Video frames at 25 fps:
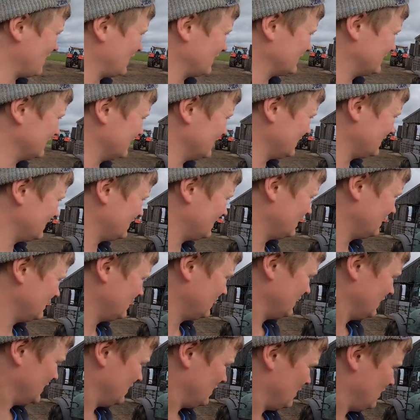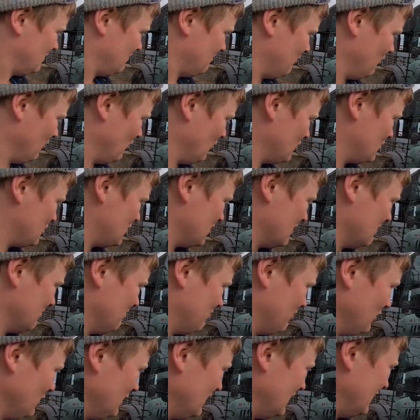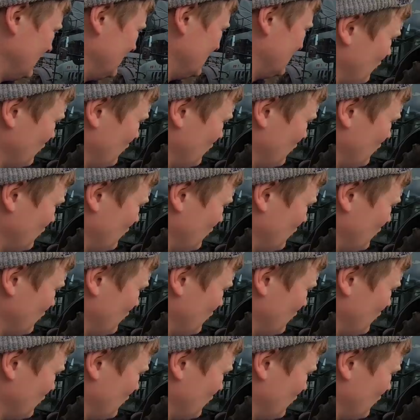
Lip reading: tractor, but she can pull it.